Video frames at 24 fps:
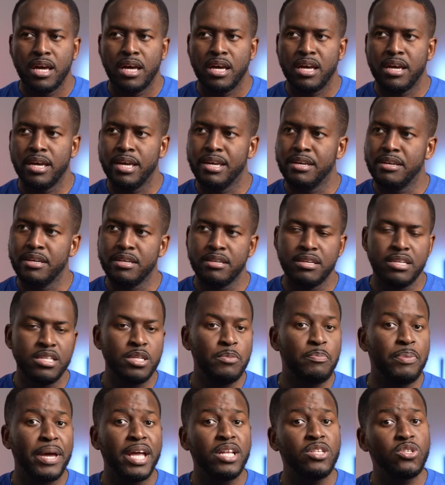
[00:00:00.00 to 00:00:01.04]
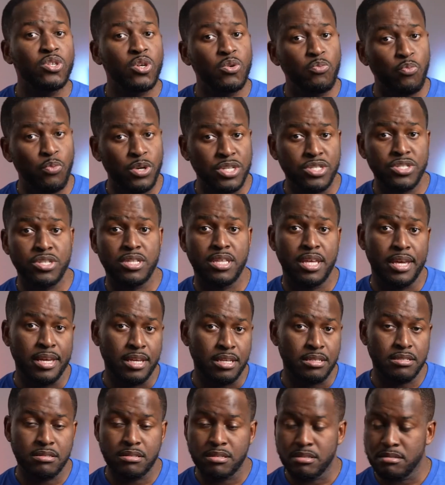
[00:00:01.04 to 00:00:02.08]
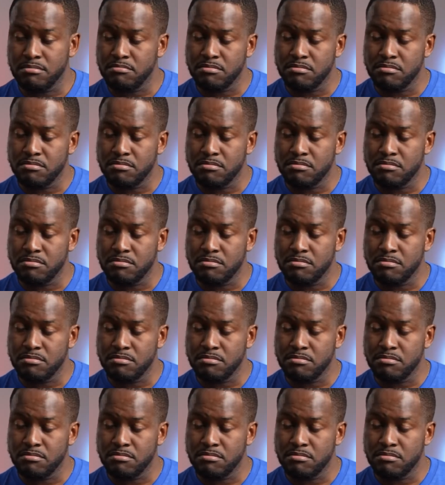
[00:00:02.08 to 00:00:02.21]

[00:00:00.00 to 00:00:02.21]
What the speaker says: it depends on which things.